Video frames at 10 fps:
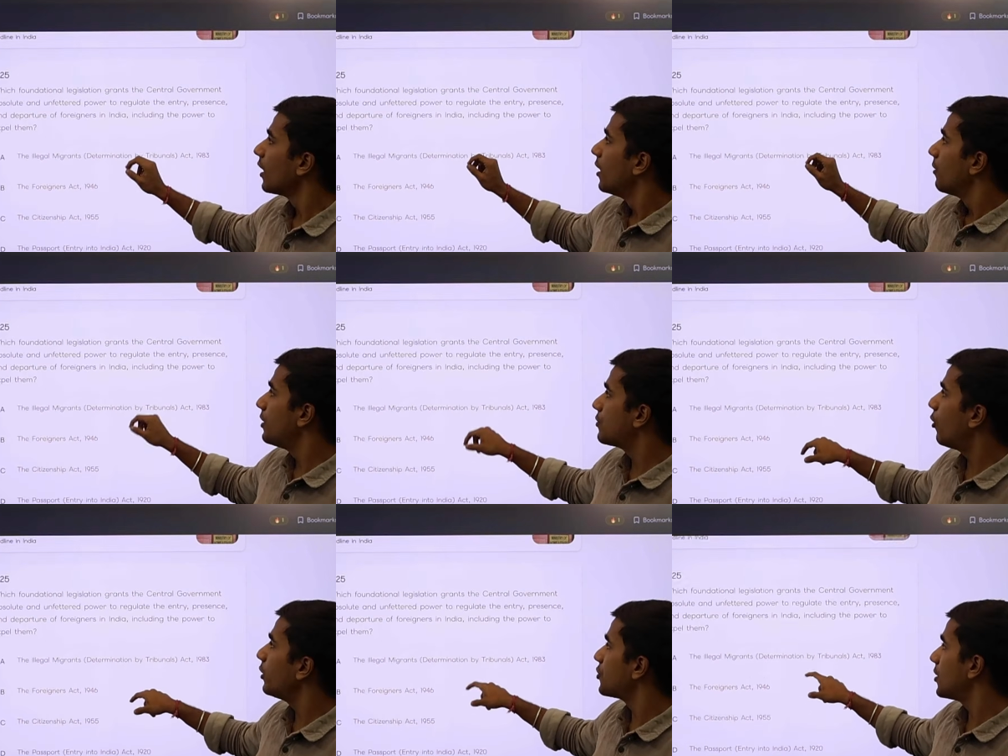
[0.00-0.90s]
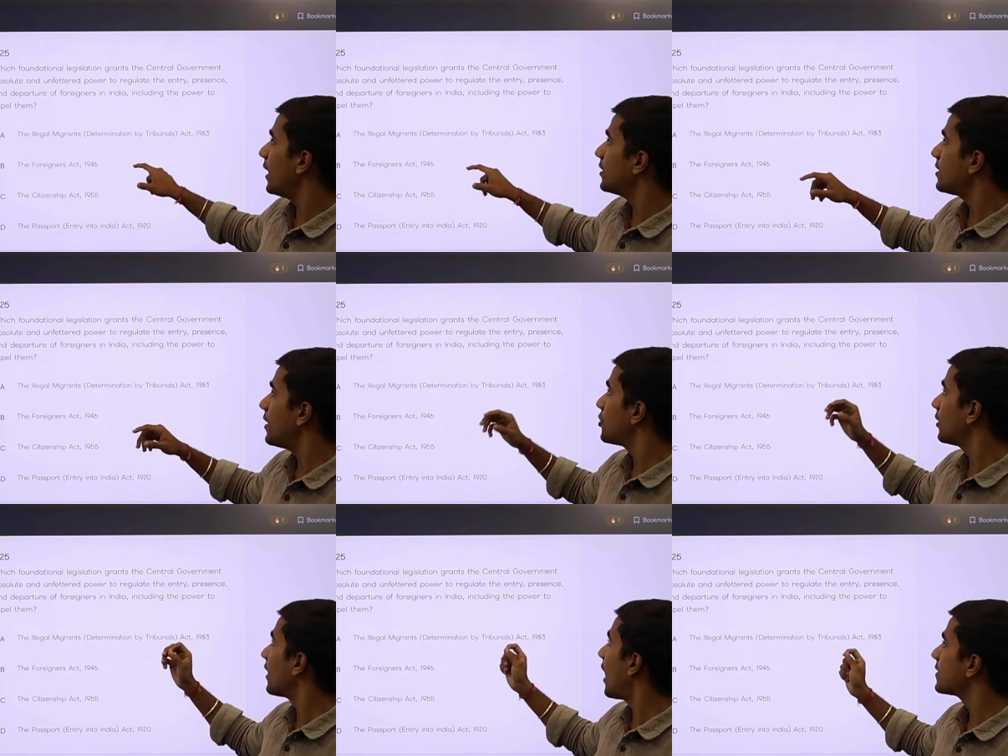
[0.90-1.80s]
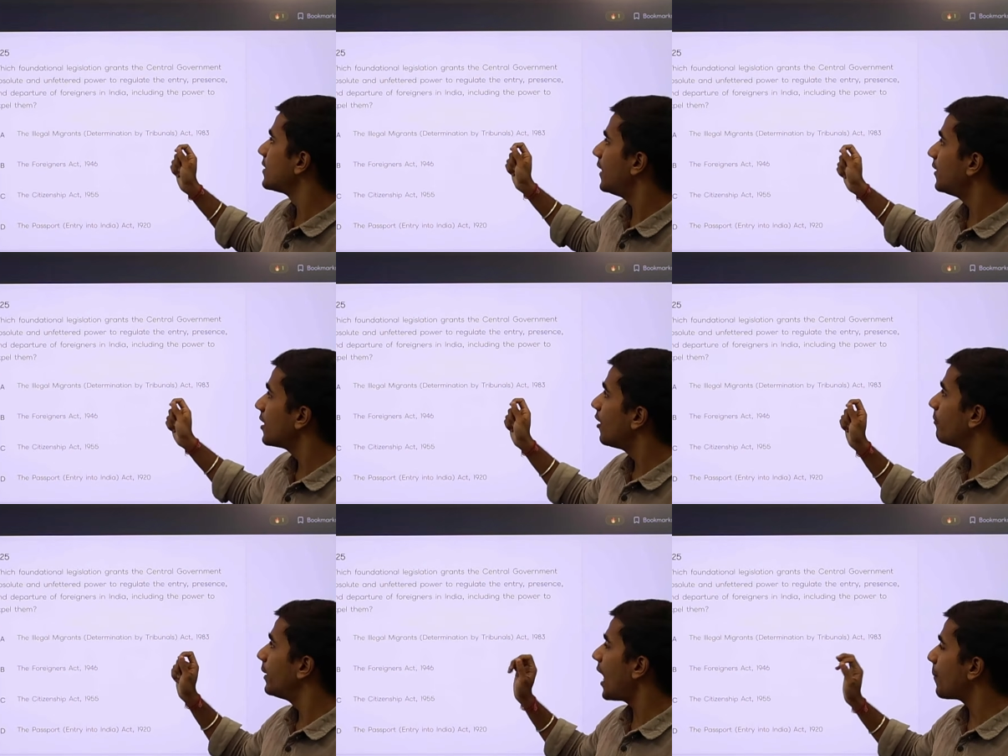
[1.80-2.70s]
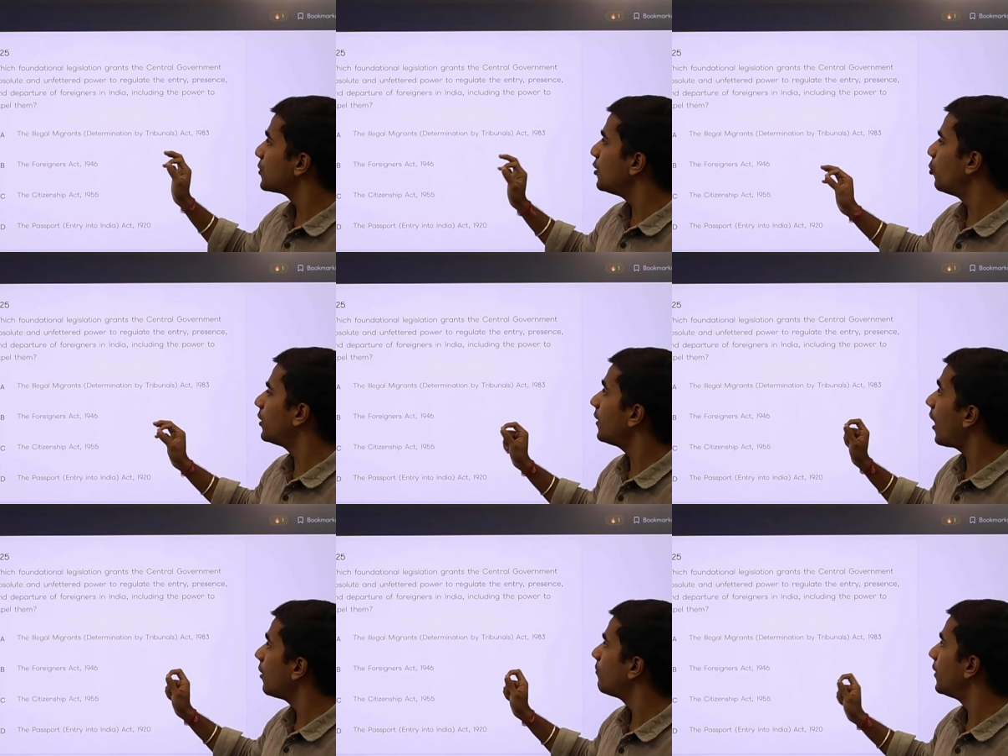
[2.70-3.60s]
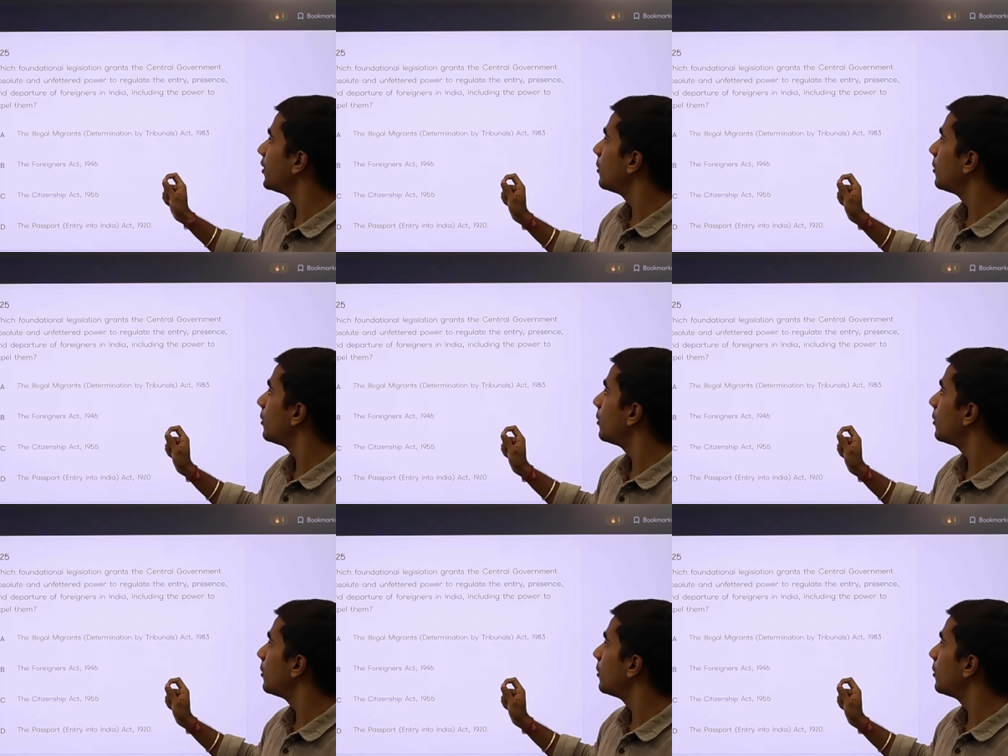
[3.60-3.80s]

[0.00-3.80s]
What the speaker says: Which foundation legislation grants the central government absolute and unfettered